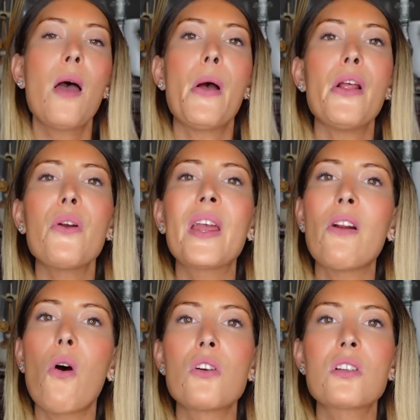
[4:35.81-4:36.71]
But you
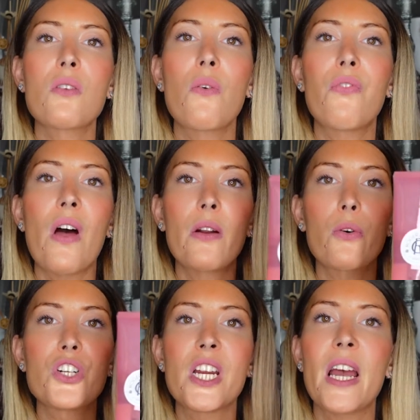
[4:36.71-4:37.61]
can also
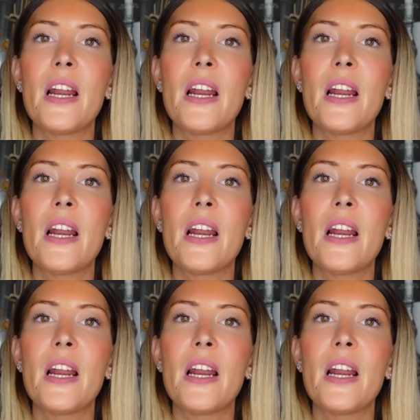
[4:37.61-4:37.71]
find Roger